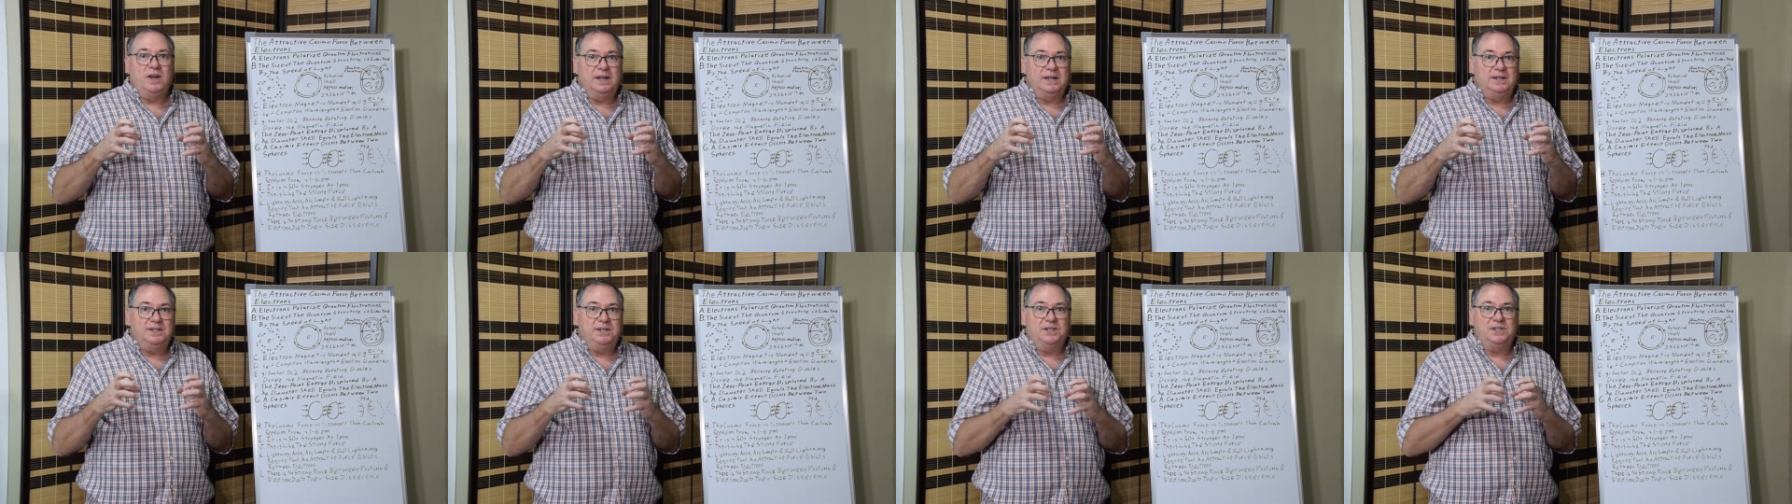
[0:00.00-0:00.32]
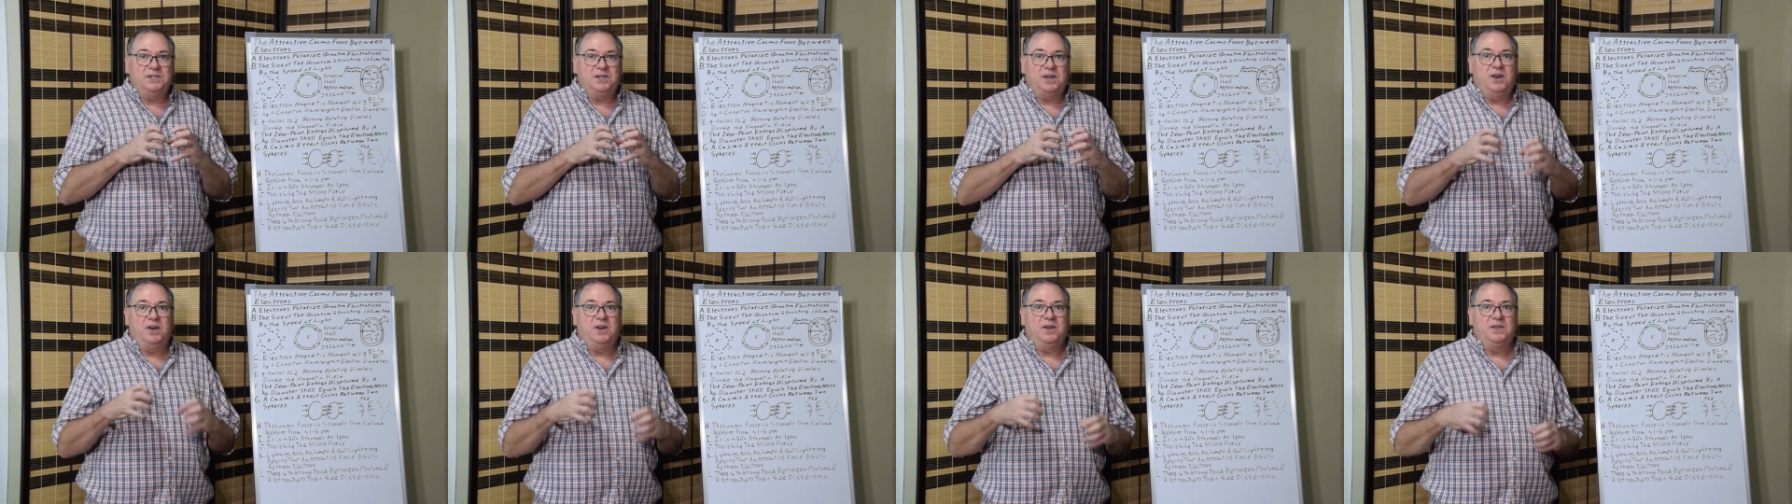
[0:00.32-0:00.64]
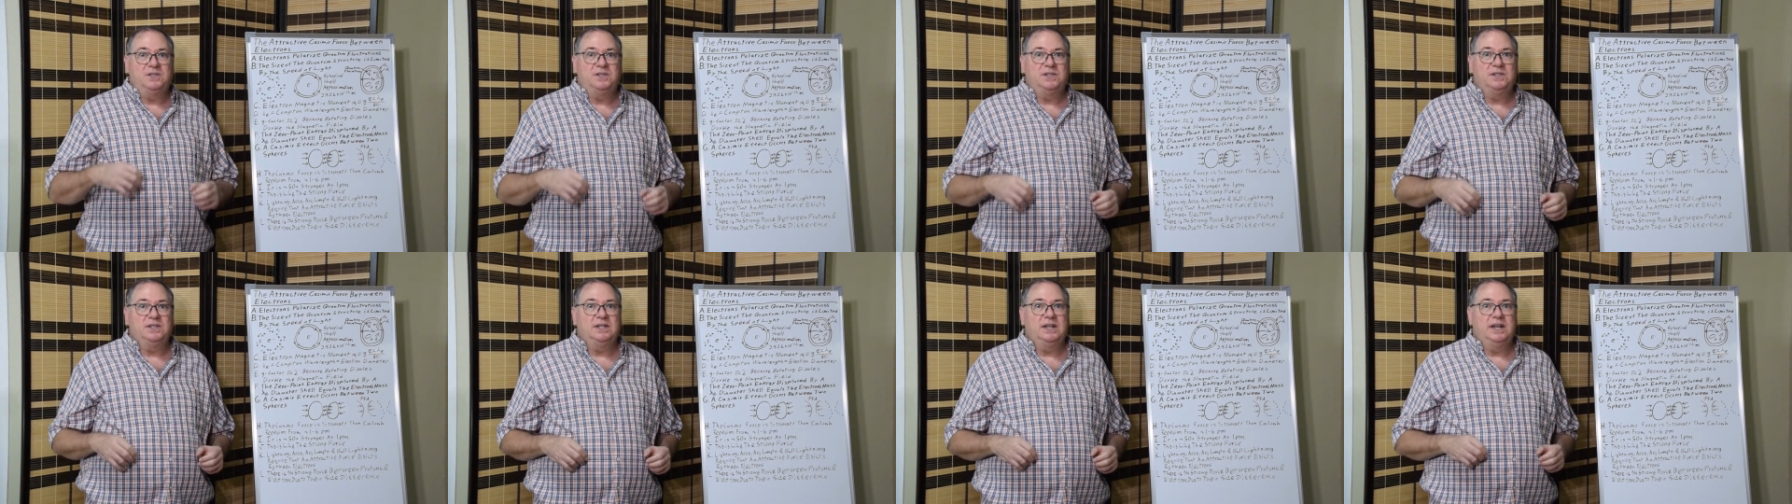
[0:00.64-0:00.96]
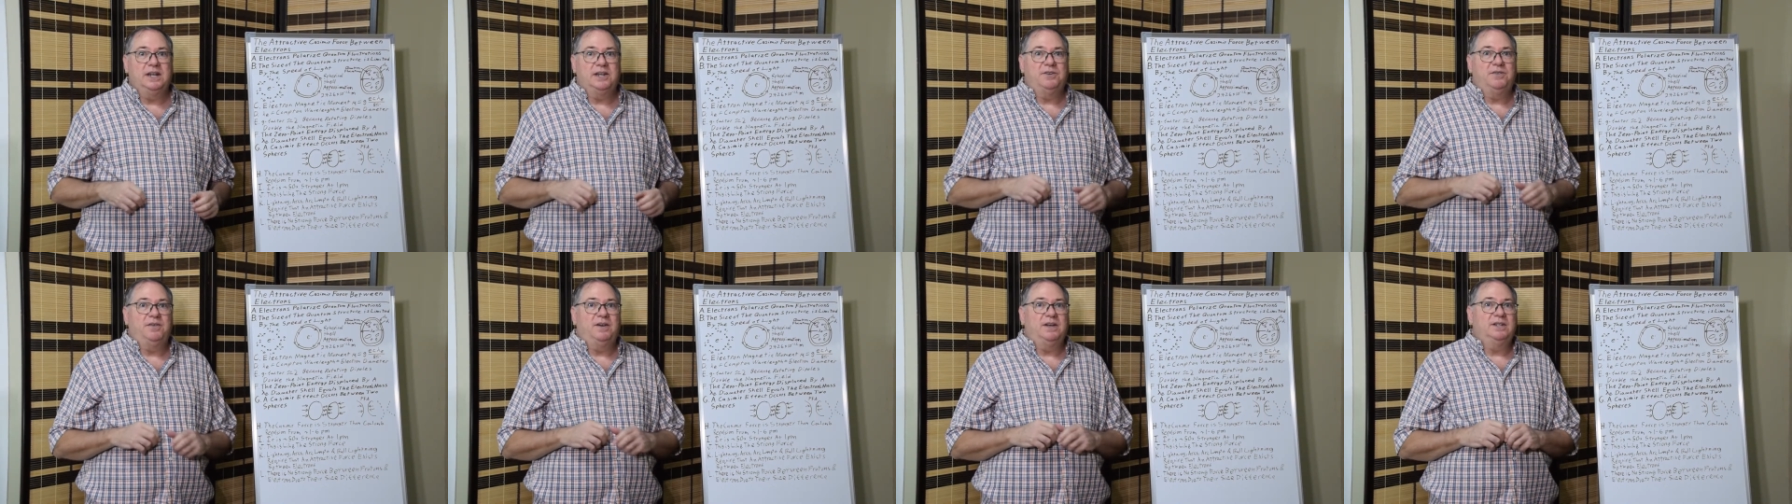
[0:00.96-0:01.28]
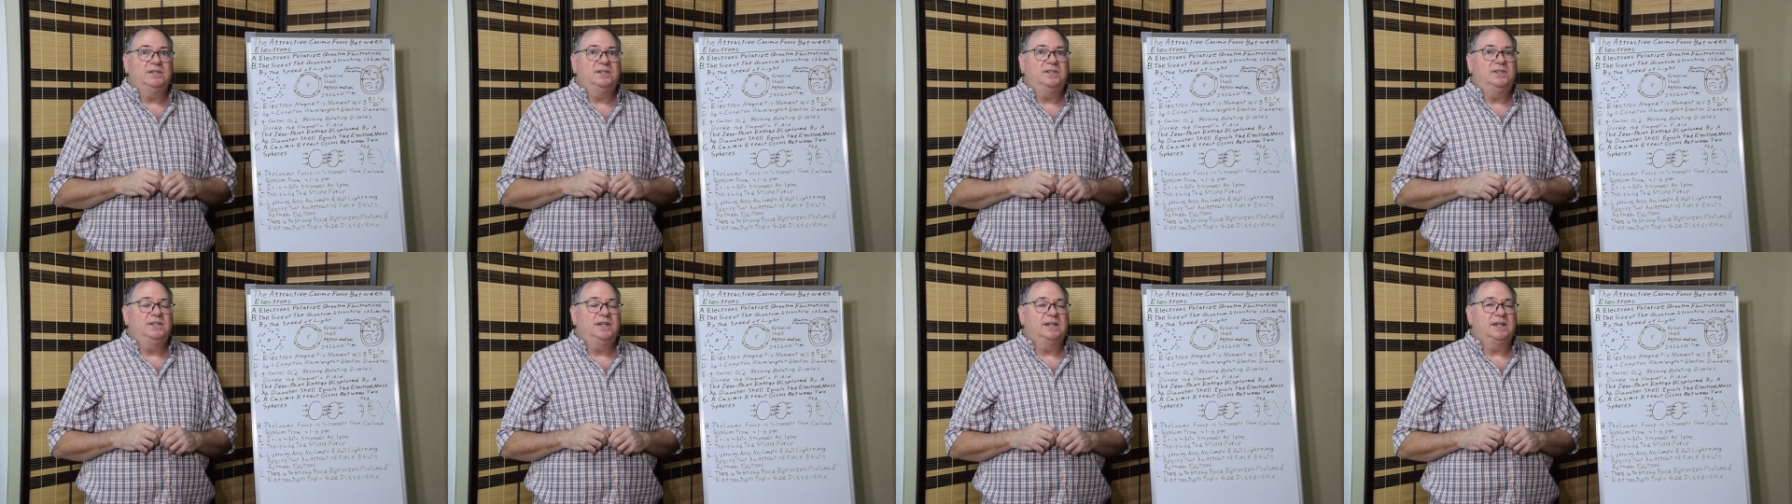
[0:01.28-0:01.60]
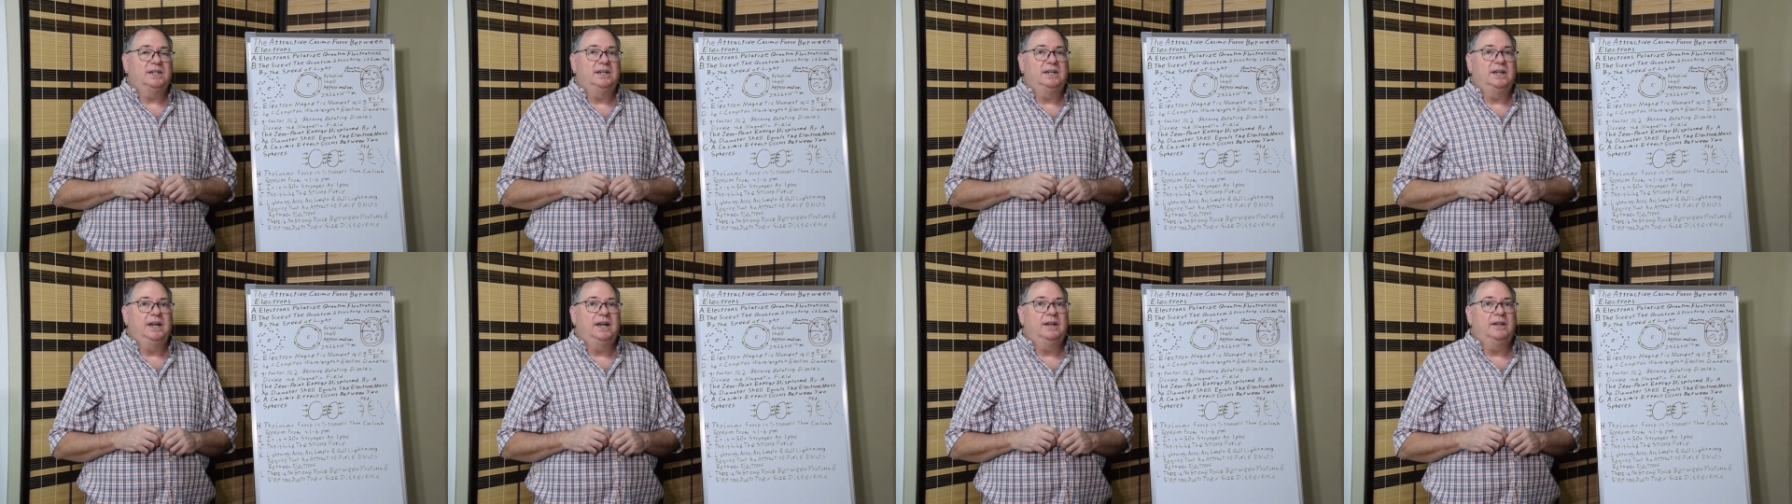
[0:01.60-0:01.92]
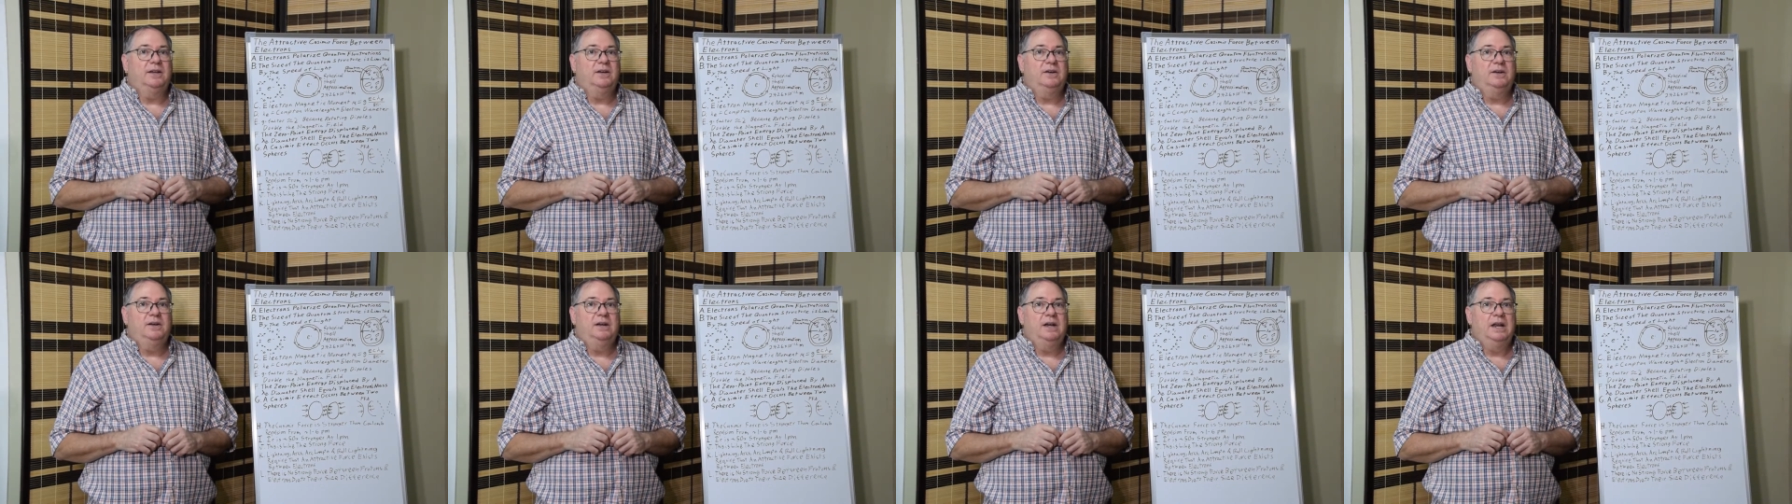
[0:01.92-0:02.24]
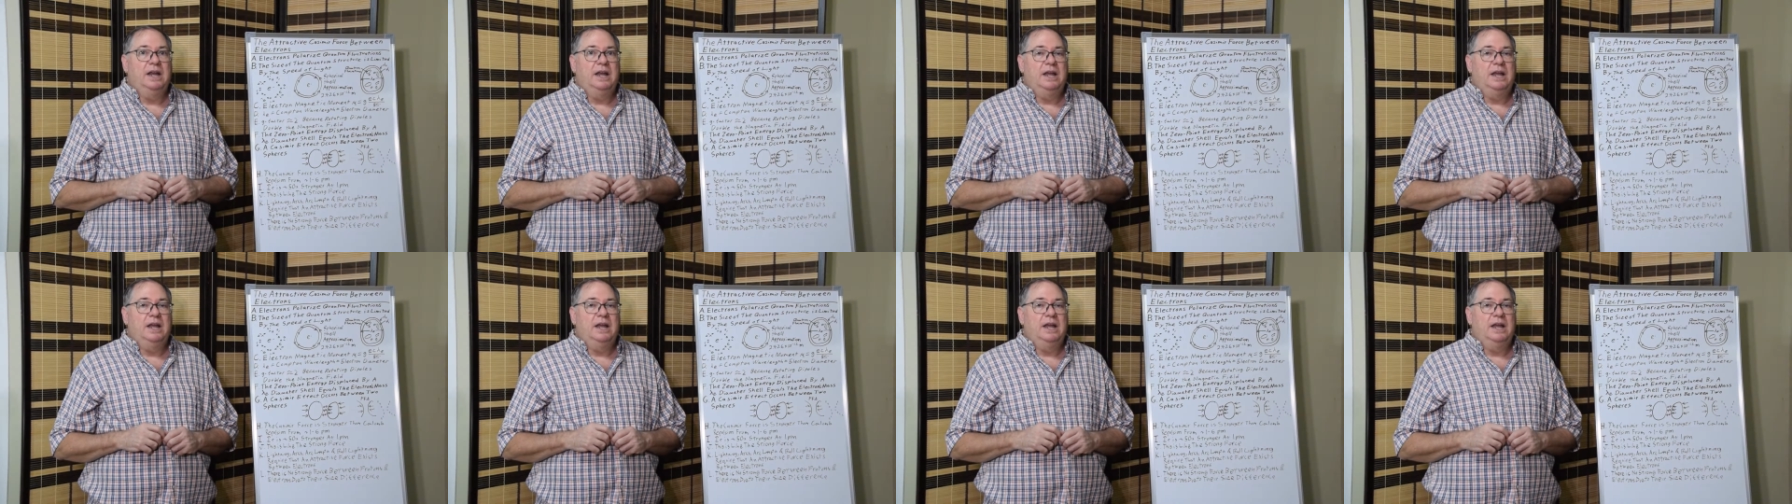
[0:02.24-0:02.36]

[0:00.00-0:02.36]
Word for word: it just causes electrons to stick together?